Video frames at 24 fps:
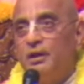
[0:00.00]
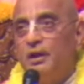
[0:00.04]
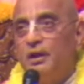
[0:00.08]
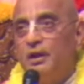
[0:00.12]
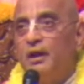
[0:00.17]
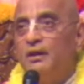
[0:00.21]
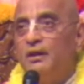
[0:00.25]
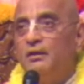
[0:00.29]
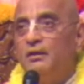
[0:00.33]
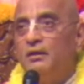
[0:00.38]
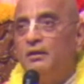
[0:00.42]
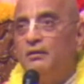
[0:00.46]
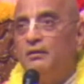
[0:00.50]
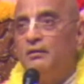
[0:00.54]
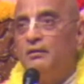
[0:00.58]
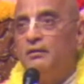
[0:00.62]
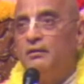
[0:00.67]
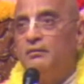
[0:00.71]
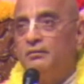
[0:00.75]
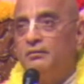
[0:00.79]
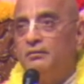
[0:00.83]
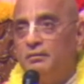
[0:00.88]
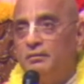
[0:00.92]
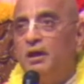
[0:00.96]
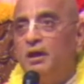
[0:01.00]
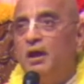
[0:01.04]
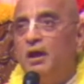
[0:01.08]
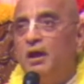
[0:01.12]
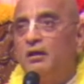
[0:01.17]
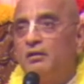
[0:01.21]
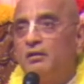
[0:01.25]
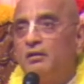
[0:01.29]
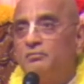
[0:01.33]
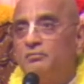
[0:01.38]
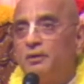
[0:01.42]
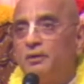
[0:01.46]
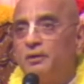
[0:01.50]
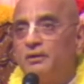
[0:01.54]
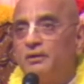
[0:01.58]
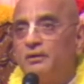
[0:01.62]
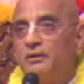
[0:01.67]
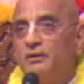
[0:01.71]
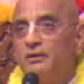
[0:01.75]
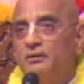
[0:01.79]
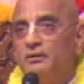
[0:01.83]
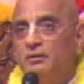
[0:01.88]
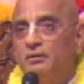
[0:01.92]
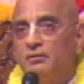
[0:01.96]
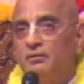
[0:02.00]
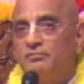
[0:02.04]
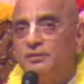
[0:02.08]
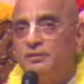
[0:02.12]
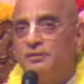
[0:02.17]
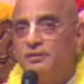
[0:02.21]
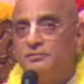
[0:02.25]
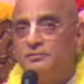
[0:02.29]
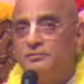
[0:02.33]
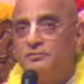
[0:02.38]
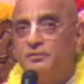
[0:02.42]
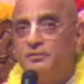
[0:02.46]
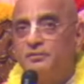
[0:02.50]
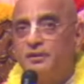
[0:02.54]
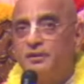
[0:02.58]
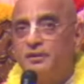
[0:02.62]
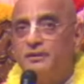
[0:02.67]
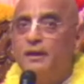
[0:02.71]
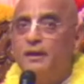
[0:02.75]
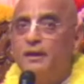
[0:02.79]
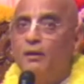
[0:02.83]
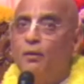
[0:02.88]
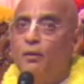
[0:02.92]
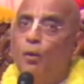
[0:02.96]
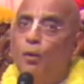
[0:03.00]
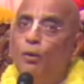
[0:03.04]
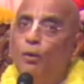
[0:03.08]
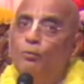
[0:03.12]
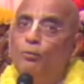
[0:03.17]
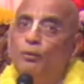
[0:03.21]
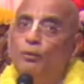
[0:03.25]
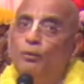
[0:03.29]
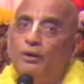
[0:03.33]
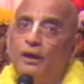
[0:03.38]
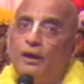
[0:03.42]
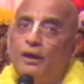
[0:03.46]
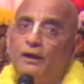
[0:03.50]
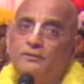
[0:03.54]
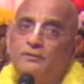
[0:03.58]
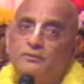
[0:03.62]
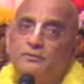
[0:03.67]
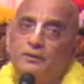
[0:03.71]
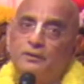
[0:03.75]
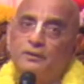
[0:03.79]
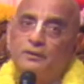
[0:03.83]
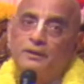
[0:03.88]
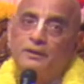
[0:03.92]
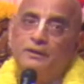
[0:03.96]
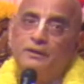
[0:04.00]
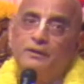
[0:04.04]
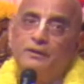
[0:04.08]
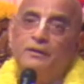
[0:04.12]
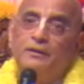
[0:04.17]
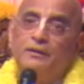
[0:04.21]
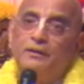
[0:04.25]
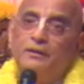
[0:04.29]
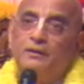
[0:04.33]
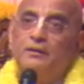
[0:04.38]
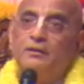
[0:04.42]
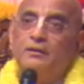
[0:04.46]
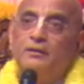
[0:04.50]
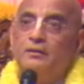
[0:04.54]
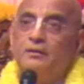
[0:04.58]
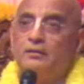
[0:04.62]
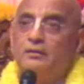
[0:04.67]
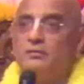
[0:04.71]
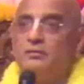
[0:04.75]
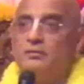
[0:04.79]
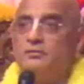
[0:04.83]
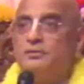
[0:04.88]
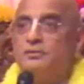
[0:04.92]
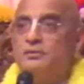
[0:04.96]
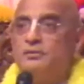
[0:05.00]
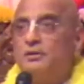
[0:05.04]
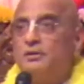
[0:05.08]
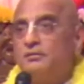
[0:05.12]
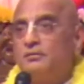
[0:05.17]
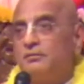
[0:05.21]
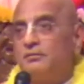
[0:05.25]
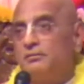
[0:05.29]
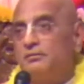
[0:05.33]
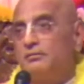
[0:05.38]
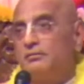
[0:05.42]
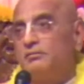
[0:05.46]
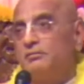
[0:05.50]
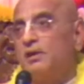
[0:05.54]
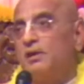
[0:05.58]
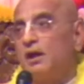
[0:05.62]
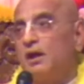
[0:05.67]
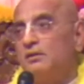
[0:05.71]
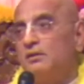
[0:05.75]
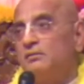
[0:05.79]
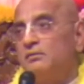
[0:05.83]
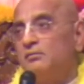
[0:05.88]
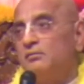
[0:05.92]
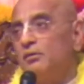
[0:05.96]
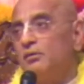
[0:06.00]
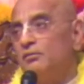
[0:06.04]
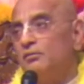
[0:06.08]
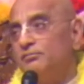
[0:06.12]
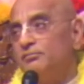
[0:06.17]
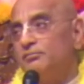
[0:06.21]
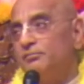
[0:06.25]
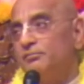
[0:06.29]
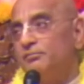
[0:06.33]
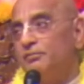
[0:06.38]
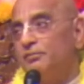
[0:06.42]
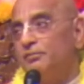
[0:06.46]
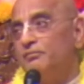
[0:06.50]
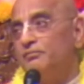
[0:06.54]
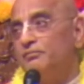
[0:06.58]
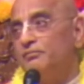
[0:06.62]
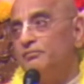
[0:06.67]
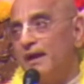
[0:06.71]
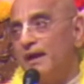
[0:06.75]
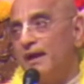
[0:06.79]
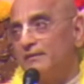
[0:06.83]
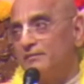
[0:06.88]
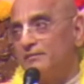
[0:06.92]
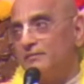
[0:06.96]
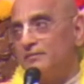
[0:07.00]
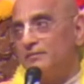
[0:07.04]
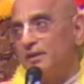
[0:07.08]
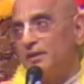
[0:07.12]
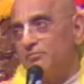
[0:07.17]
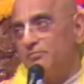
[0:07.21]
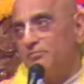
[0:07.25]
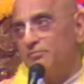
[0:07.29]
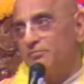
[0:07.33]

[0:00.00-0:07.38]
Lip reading: and the youngest brother of these three. They all were actually sons of Vazdev.